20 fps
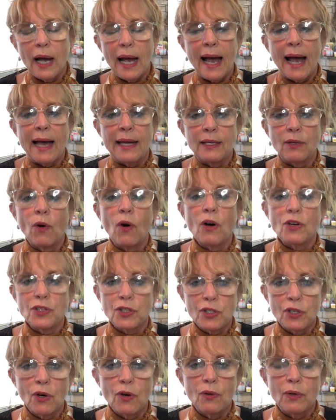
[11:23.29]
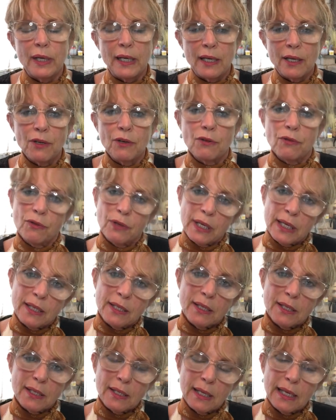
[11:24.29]
and also
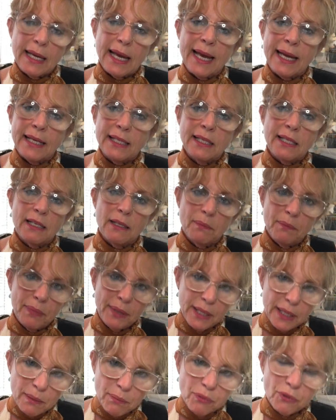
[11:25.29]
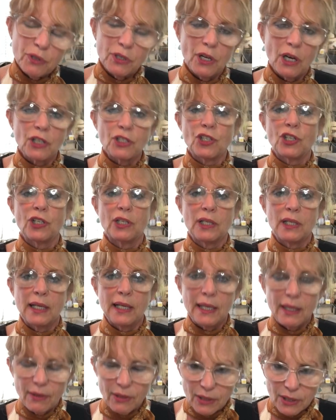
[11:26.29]
increase the ATP production
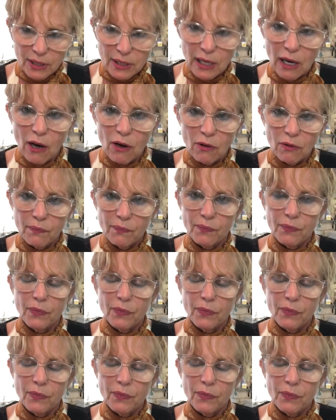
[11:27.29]
in the cell.